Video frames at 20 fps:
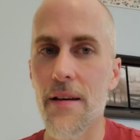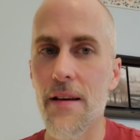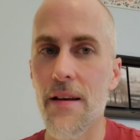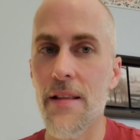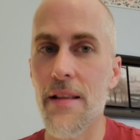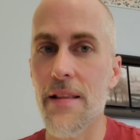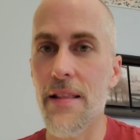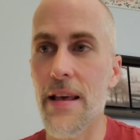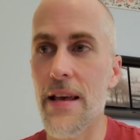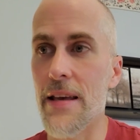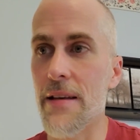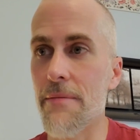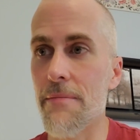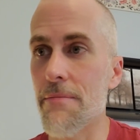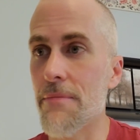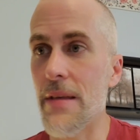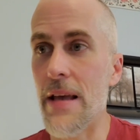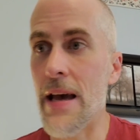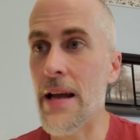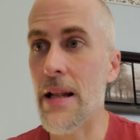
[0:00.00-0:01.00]
And then they
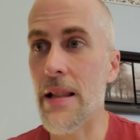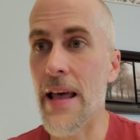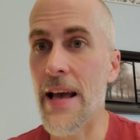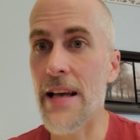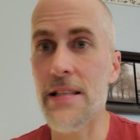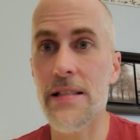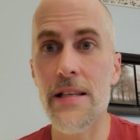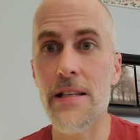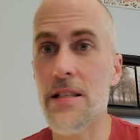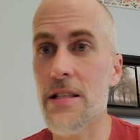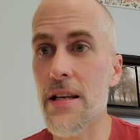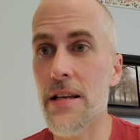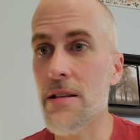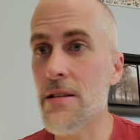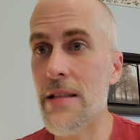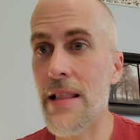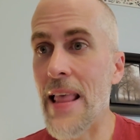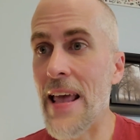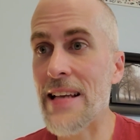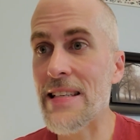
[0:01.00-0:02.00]
had a last ditch,
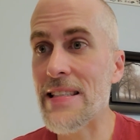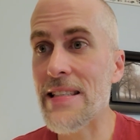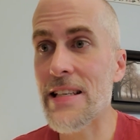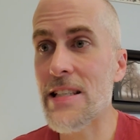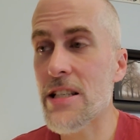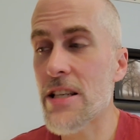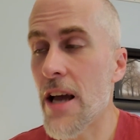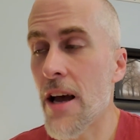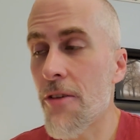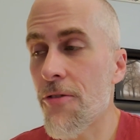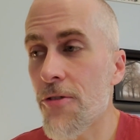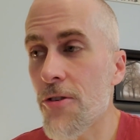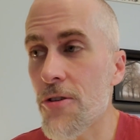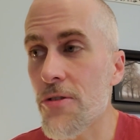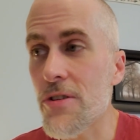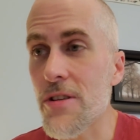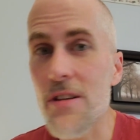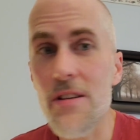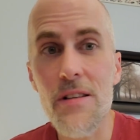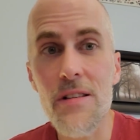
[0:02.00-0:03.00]
last ditch
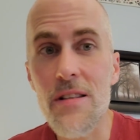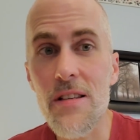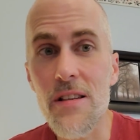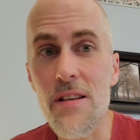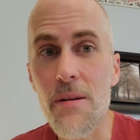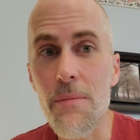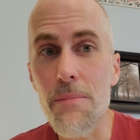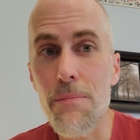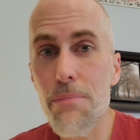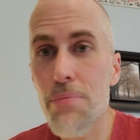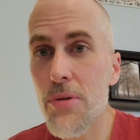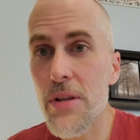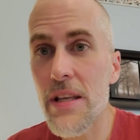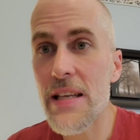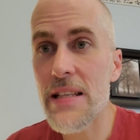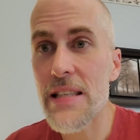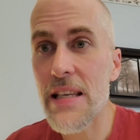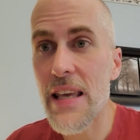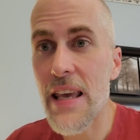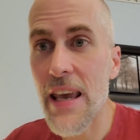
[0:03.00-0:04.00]
effort to
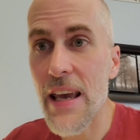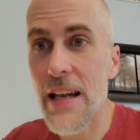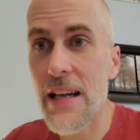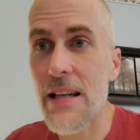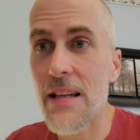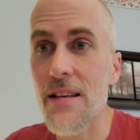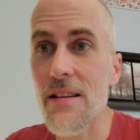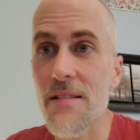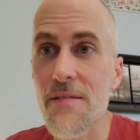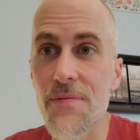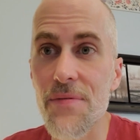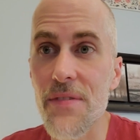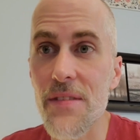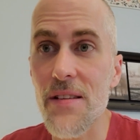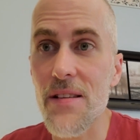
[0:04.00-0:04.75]
plead to Canada.